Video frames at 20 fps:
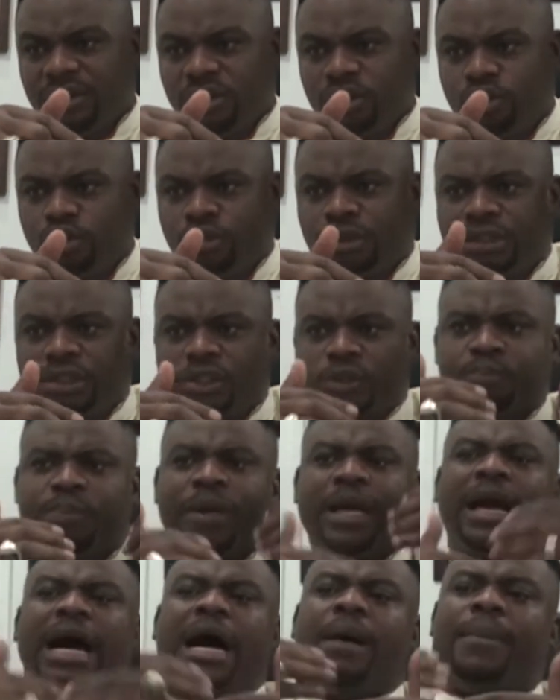to
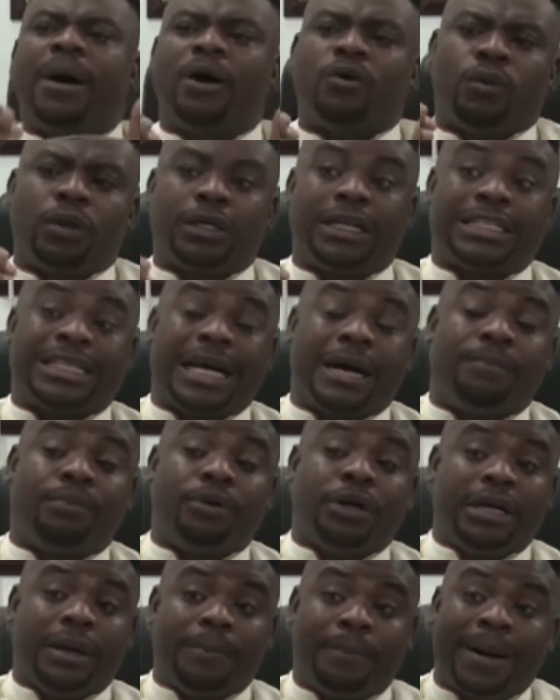speak about what has
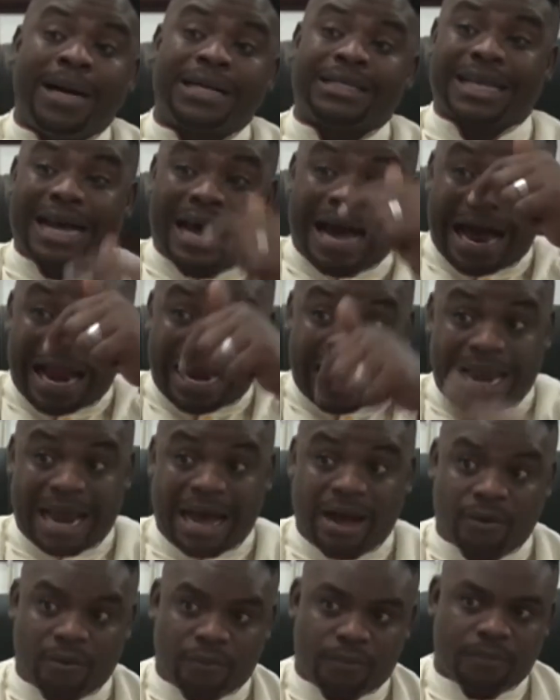happened in the past and
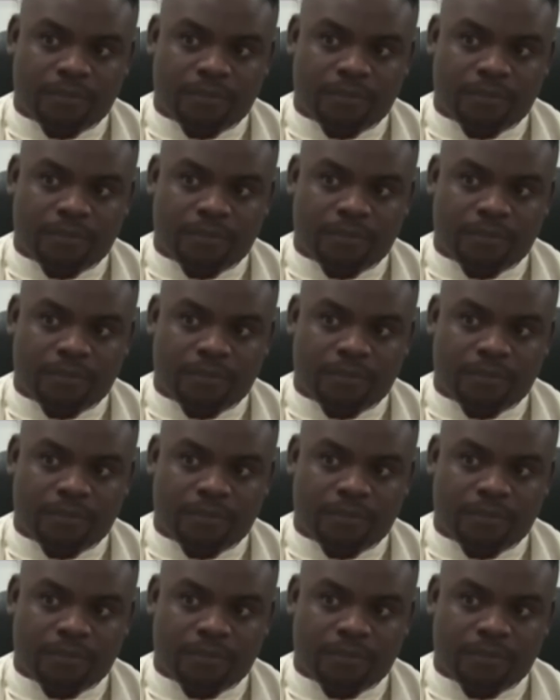now.